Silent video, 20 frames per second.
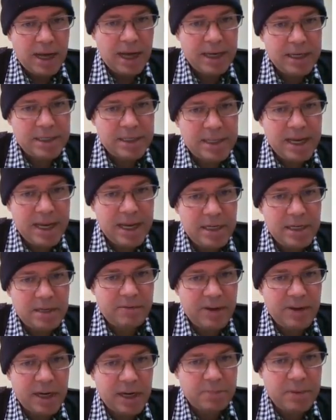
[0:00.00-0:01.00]
And 10
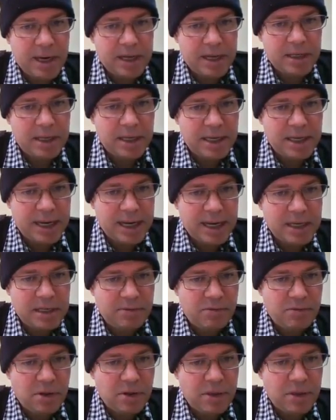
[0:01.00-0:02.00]
divided by the
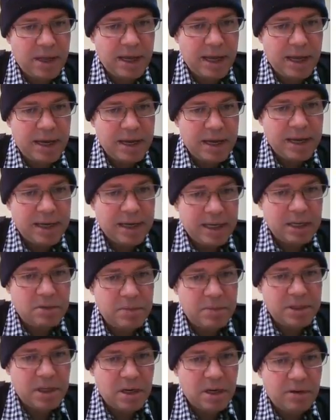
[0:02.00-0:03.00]
negative 1 there
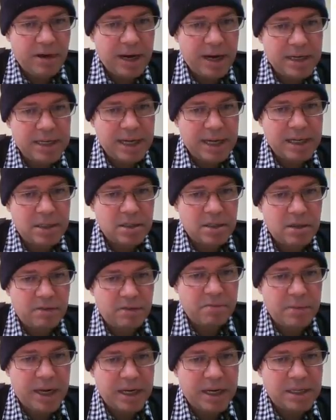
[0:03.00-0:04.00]
gives me the correct answer
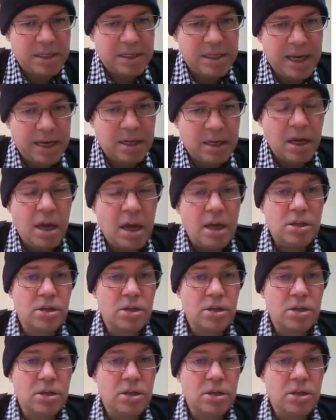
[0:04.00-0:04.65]
of minus 10.